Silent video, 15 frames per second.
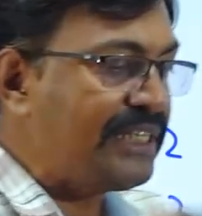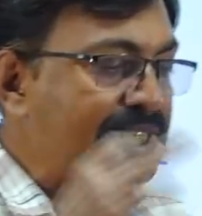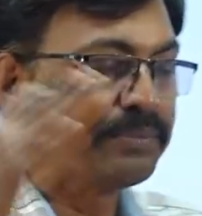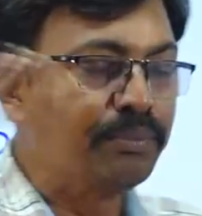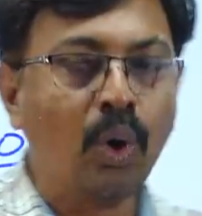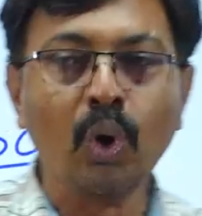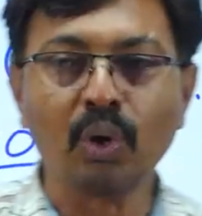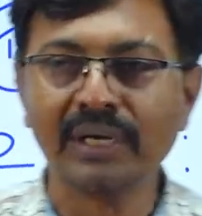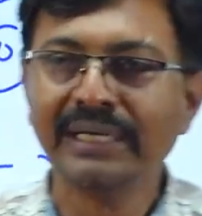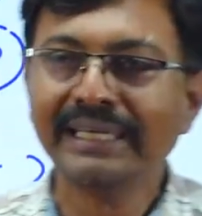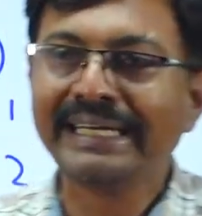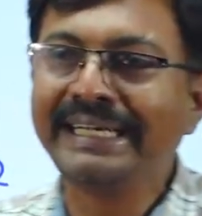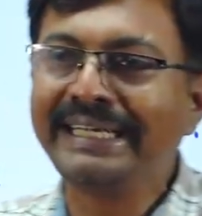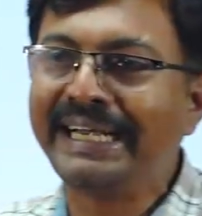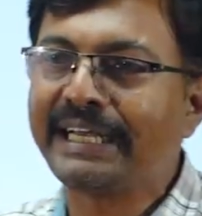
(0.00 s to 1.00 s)
is more
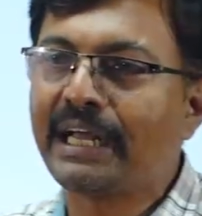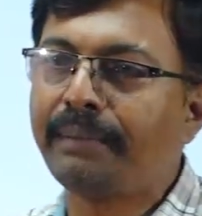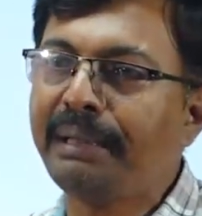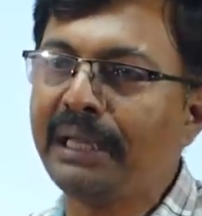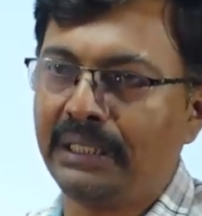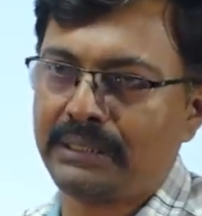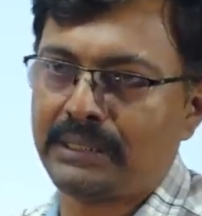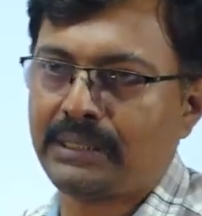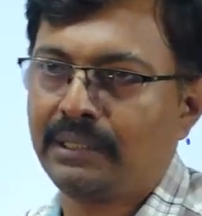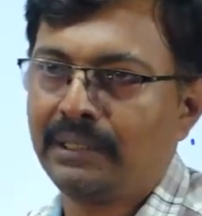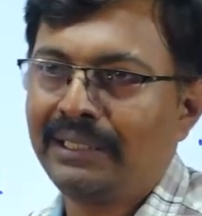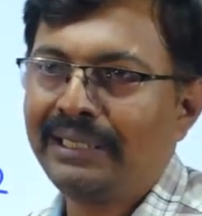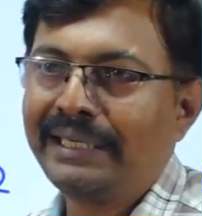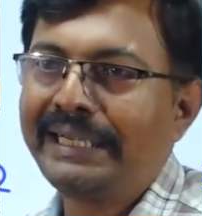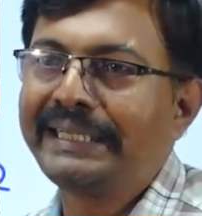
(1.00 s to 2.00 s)
in database,
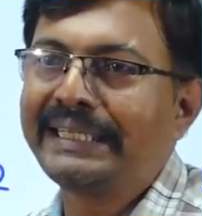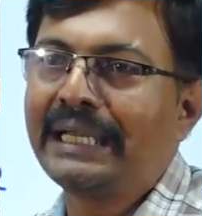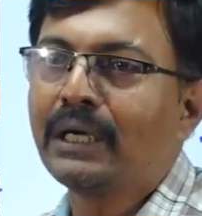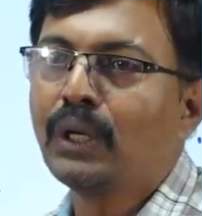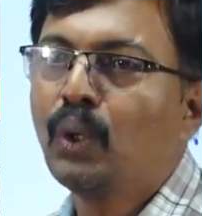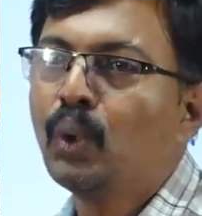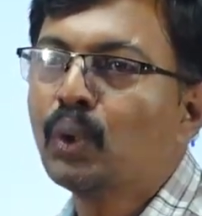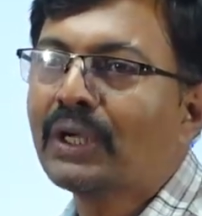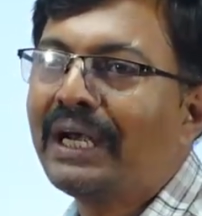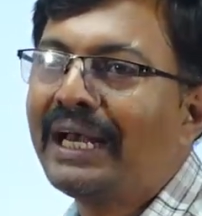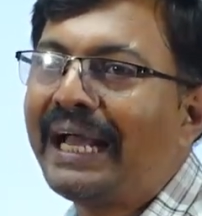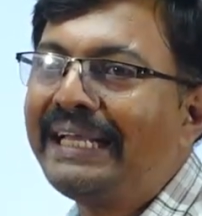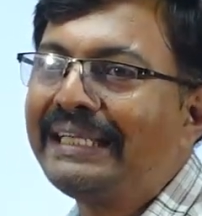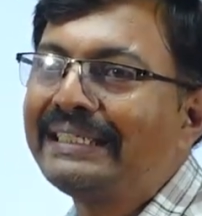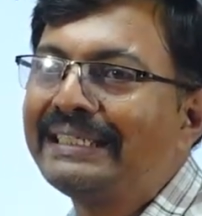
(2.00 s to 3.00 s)
it can look
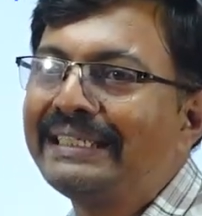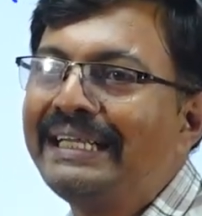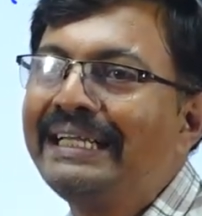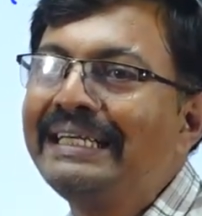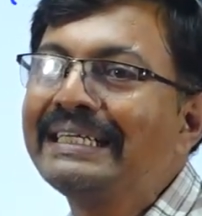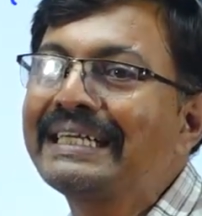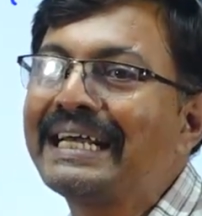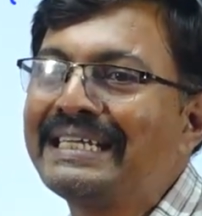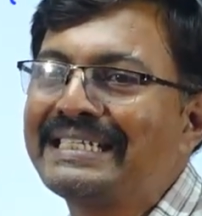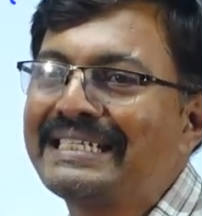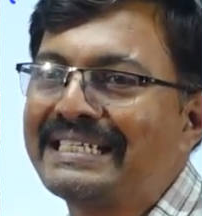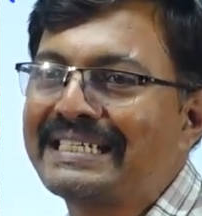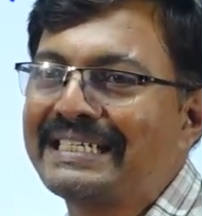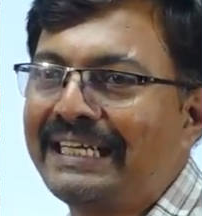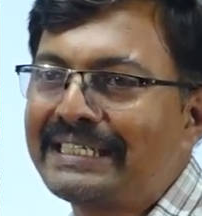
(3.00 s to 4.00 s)
like
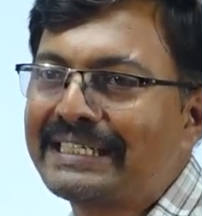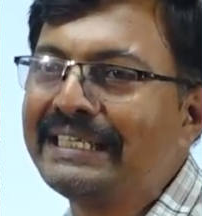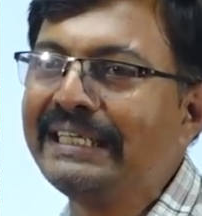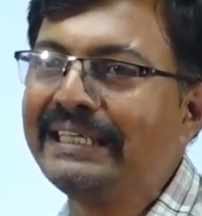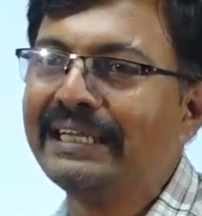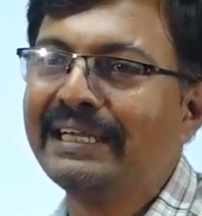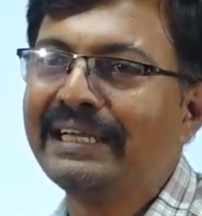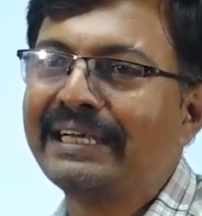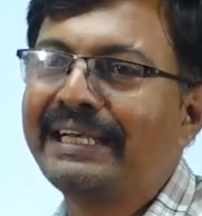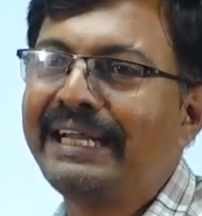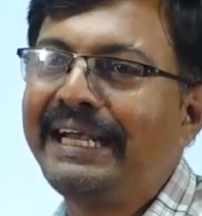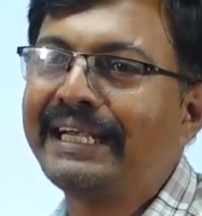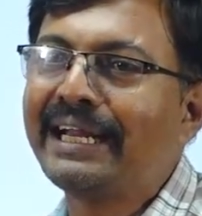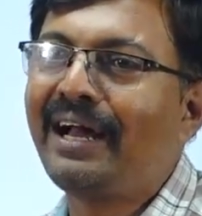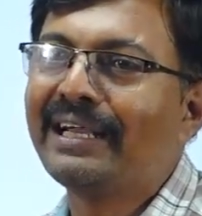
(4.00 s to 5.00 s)
inconsistency,
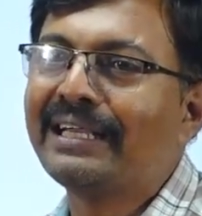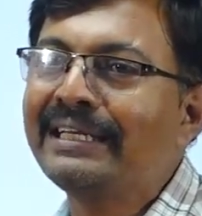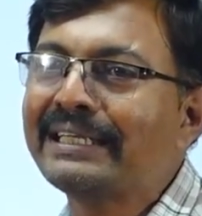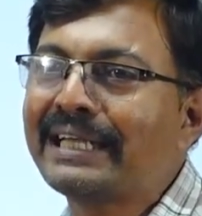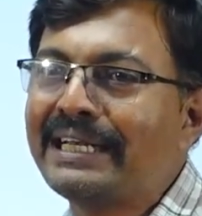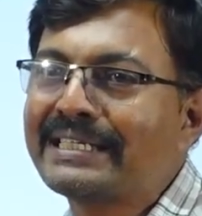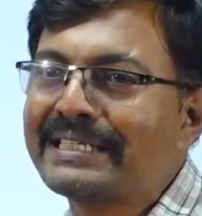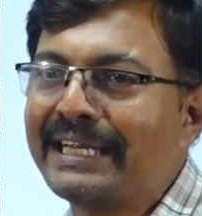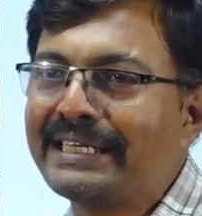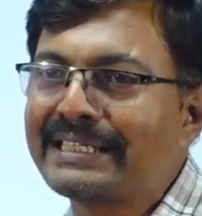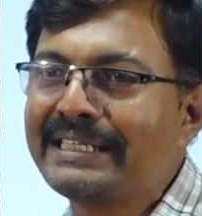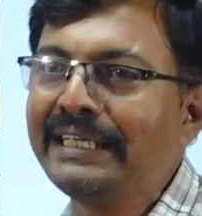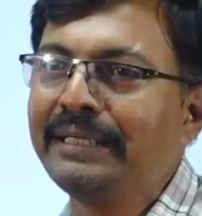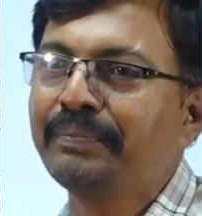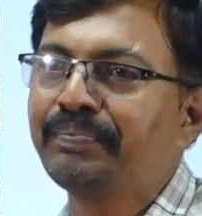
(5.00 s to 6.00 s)
data
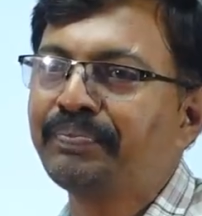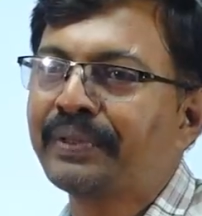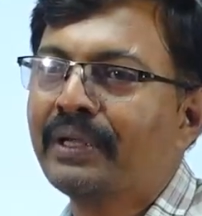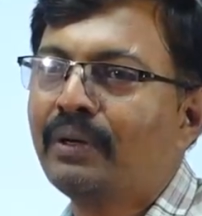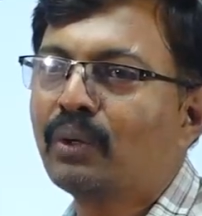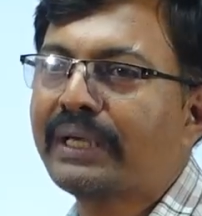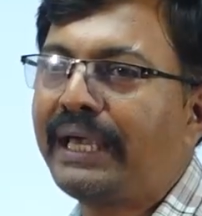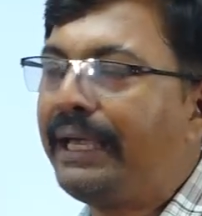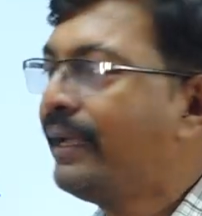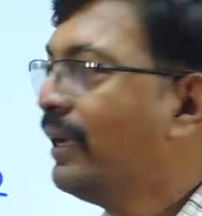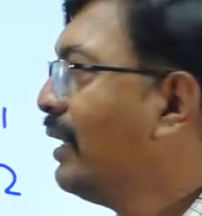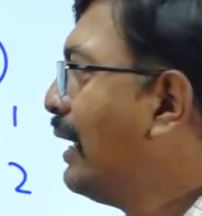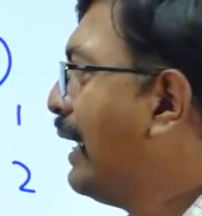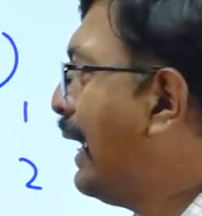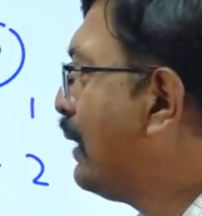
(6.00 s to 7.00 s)
inconsistency. Okay,
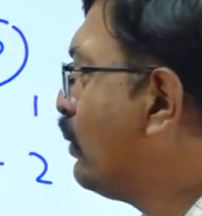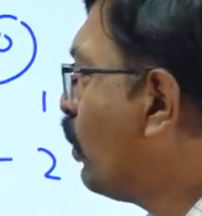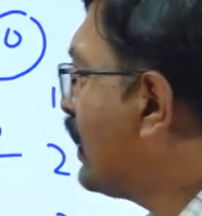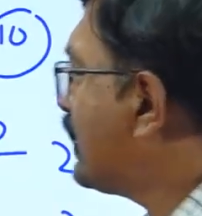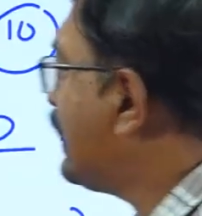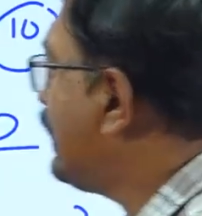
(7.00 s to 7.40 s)
and what